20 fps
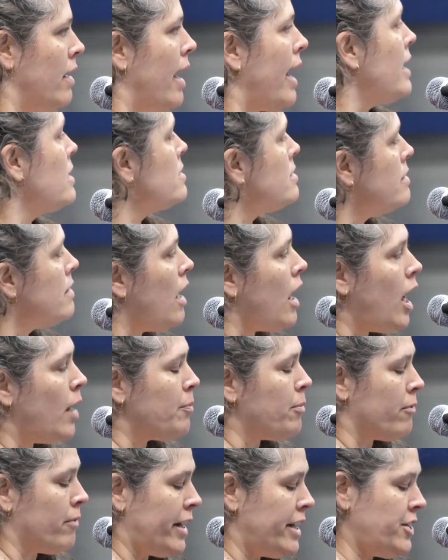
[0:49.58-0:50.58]
As to the
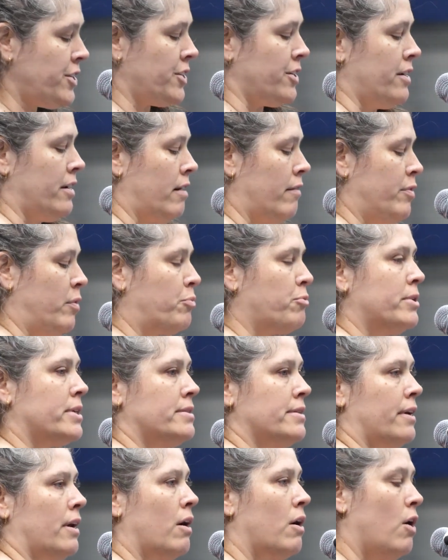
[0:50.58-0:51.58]
operation of the
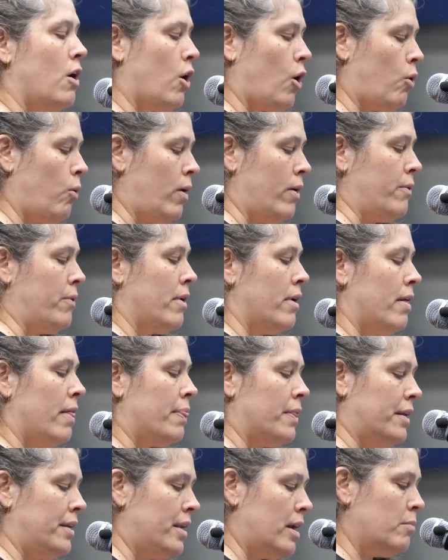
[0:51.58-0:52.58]
prison, quote,
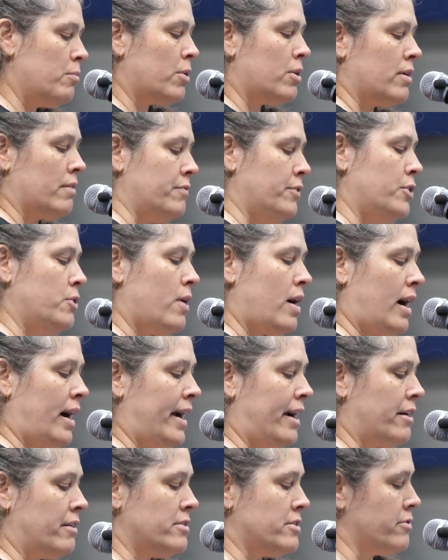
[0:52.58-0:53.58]
the number of new
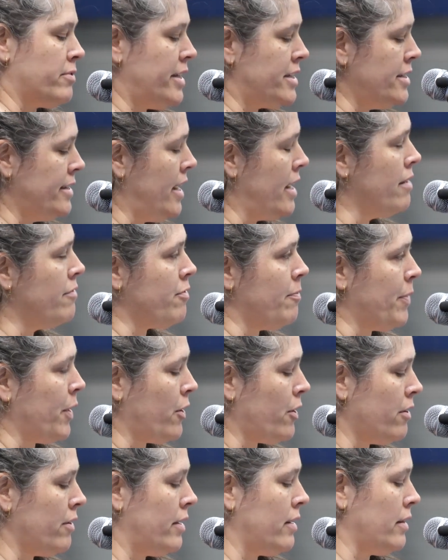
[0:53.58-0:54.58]
hires originating from the
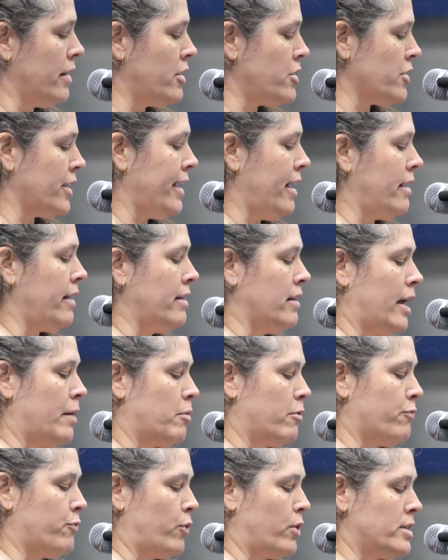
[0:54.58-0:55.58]
current Letcher County
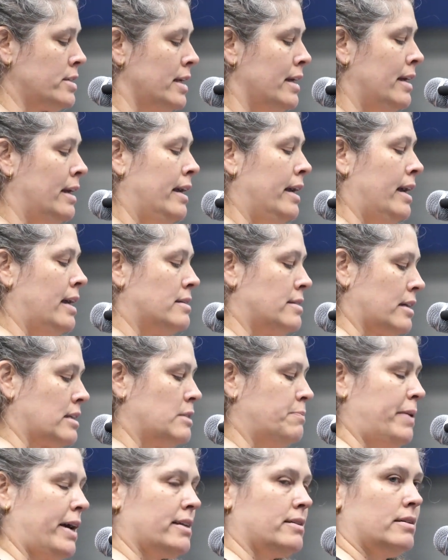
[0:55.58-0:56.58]
labor force is
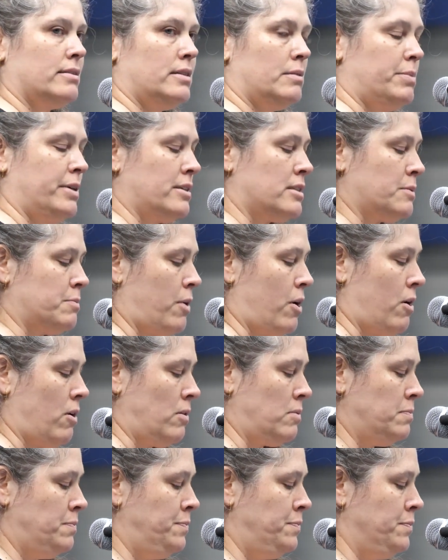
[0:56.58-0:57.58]
expected to be
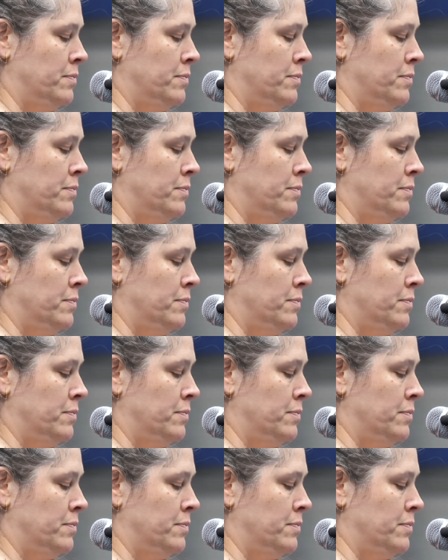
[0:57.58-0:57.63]
small.